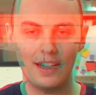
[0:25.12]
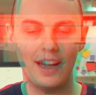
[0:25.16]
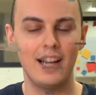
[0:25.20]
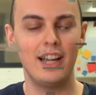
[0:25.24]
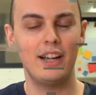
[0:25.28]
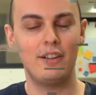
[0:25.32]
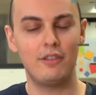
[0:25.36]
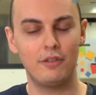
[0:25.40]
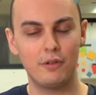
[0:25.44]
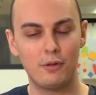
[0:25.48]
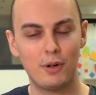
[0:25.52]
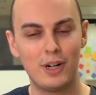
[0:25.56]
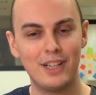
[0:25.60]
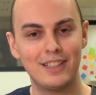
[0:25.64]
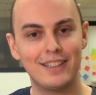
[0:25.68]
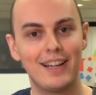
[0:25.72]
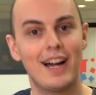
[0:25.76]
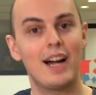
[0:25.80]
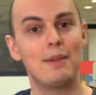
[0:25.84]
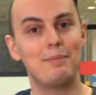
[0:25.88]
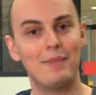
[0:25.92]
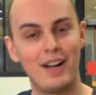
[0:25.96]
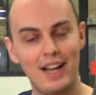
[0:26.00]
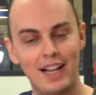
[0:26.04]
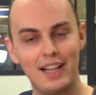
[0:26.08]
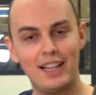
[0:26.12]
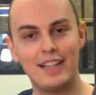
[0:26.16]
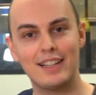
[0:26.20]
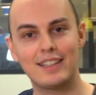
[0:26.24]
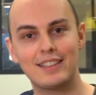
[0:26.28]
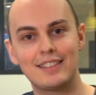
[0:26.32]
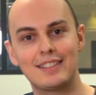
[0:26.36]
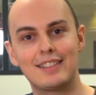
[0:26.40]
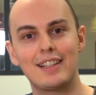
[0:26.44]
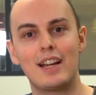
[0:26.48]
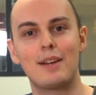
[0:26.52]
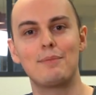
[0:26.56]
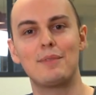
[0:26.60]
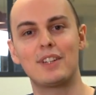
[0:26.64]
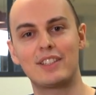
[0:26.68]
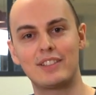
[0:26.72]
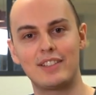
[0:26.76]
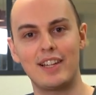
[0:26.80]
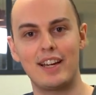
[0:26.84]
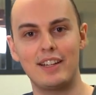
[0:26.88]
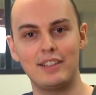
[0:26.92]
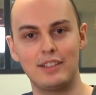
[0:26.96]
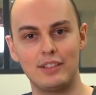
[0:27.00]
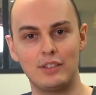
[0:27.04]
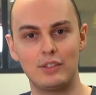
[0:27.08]
Hi everyone, I'm Alex. I'm
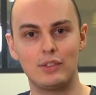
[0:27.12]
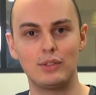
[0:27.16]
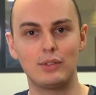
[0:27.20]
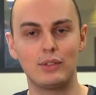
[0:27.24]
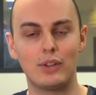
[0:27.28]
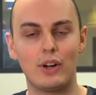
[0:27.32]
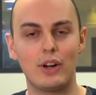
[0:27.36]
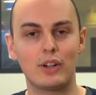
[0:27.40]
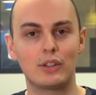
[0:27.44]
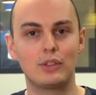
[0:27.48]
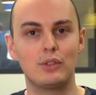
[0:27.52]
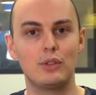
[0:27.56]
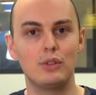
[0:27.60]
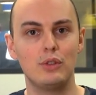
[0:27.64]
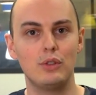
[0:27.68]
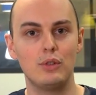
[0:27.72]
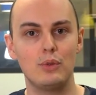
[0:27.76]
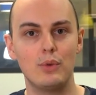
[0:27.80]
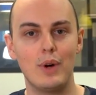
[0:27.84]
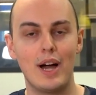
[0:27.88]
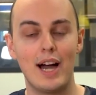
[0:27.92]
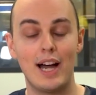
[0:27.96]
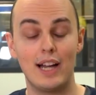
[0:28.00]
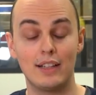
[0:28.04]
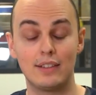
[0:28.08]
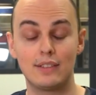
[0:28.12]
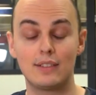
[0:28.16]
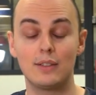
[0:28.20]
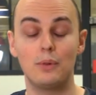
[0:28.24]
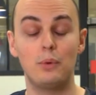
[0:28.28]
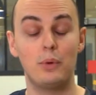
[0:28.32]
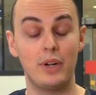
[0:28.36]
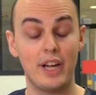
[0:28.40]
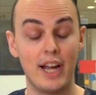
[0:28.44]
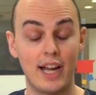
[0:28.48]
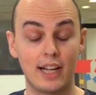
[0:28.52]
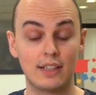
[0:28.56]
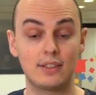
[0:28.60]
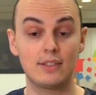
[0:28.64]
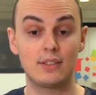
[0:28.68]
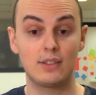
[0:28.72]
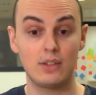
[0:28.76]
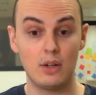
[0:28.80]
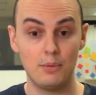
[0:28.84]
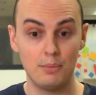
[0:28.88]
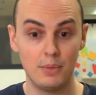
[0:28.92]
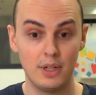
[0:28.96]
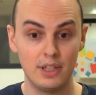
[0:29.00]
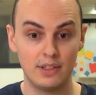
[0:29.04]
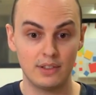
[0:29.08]
excited to talk to you at React
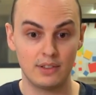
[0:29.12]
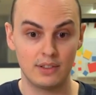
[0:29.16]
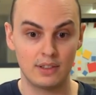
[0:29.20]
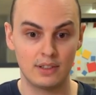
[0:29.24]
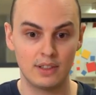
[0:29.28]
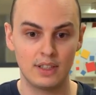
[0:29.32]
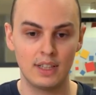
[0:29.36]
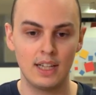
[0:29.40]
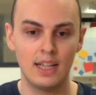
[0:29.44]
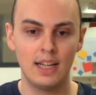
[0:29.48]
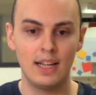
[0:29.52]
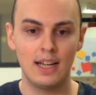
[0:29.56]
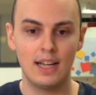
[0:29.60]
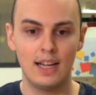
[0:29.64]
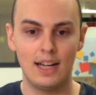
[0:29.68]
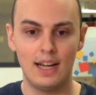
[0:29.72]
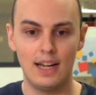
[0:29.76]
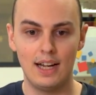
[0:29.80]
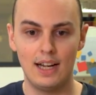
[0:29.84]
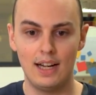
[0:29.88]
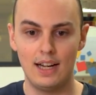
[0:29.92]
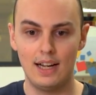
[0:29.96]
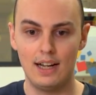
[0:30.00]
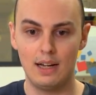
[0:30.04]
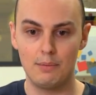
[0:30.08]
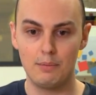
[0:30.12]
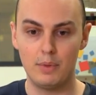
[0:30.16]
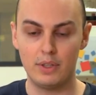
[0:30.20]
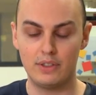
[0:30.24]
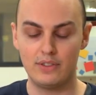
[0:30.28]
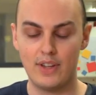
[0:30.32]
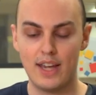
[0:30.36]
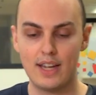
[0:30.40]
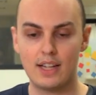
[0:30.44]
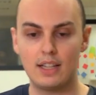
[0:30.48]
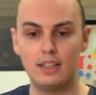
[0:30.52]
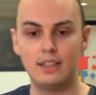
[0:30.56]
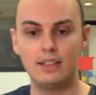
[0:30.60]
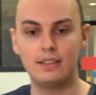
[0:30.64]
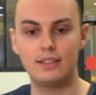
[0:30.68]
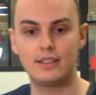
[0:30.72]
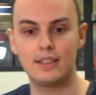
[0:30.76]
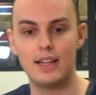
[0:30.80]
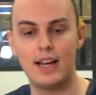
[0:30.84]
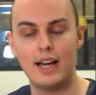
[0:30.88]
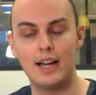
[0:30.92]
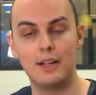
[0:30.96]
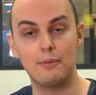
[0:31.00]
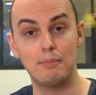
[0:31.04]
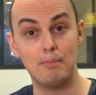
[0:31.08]
Summit. I'm um, a tech lead
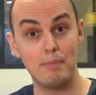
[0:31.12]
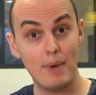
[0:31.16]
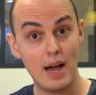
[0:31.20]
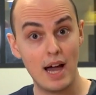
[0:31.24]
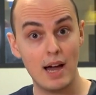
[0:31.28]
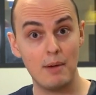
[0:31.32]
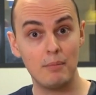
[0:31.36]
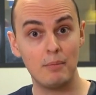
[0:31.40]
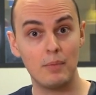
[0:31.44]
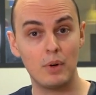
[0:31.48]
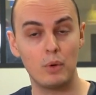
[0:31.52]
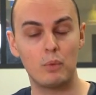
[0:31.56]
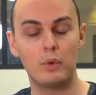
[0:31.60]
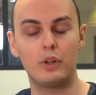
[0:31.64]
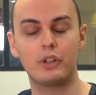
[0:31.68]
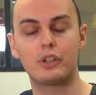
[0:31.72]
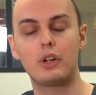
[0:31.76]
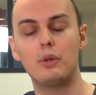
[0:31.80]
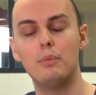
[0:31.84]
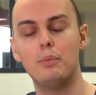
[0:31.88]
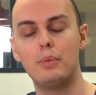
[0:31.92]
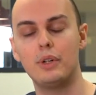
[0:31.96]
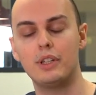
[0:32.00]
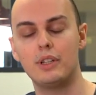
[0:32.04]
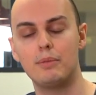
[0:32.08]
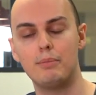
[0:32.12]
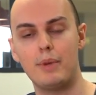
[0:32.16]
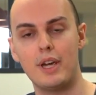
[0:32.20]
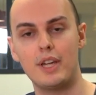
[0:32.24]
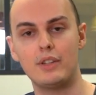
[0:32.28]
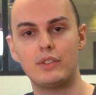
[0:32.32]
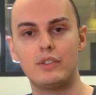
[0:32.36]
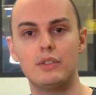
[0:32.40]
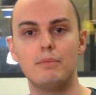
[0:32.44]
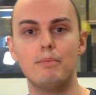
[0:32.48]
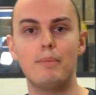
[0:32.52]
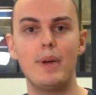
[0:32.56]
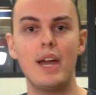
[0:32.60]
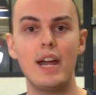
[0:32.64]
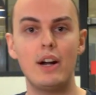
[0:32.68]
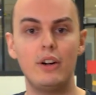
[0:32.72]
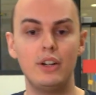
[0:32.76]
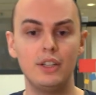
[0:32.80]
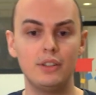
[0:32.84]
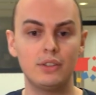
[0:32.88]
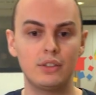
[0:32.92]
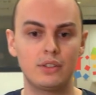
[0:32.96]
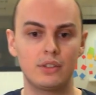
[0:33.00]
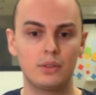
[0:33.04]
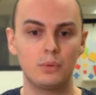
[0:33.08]
at BAM. We're a company based in
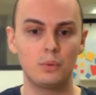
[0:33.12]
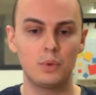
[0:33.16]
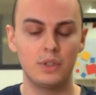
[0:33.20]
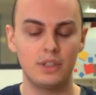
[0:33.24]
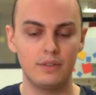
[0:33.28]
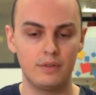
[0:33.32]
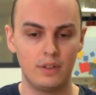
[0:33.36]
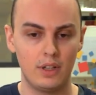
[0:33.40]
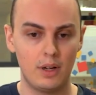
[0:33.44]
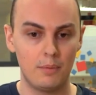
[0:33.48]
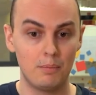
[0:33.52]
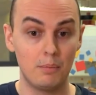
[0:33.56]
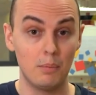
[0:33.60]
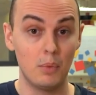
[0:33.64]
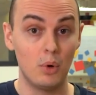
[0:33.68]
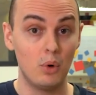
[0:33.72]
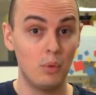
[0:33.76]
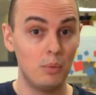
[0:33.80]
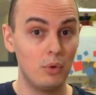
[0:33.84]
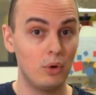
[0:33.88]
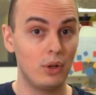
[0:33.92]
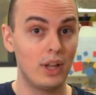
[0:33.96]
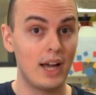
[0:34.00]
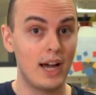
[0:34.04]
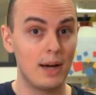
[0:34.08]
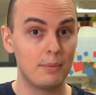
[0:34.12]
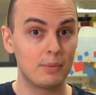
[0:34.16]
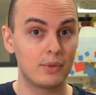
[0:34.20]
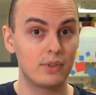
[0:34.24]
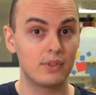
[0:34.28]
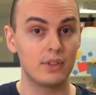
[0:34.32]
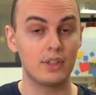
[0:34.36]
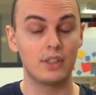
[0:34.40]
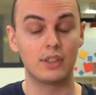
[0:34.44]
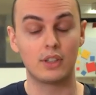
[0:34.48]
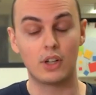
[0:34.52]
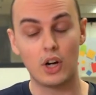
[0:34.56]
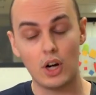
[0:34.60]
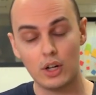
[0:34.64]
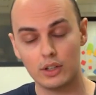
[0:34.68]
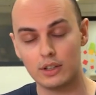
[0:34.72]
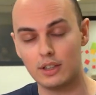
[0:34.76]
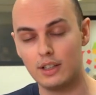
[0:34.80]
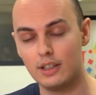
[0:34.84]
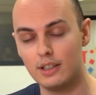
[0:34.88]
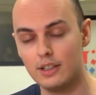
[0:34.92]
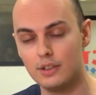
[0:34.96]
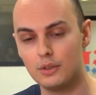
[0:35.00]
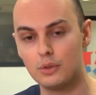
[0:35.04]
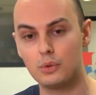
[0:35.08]
Paris. We develop mobile apps in
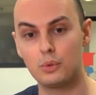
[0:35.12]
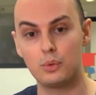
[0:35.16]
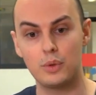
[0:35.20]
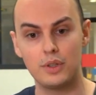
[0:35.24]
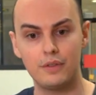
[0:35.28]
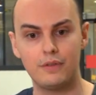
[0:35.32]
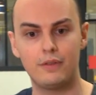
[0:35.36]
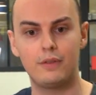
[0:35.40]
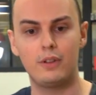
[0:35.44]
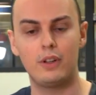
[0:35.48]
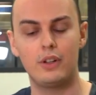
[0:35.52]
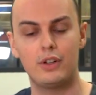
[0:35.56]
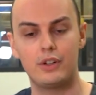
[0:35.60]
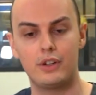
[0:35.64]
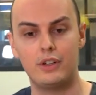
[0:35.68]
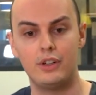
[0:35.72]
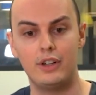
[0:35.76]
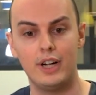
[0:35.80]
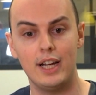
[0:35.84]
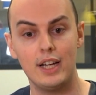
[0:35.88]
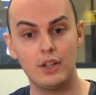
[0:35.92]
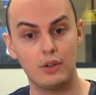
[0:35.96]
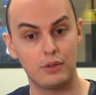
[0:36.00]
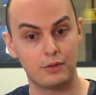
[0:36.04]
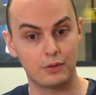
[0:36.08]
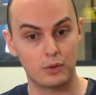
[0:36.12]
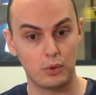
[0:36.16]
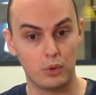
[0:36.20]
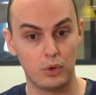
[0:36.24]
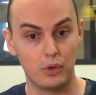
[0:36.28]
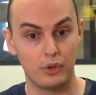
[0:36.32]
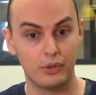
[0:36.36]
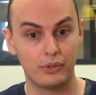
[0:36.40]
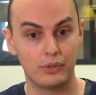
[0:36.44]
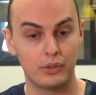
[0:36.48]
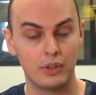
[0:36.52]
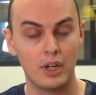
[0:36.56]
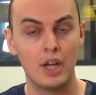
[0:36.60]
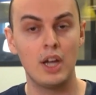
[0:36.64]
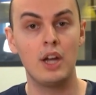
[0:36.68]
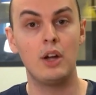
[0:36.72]
Kotlin, Swift, Flutter, and of course,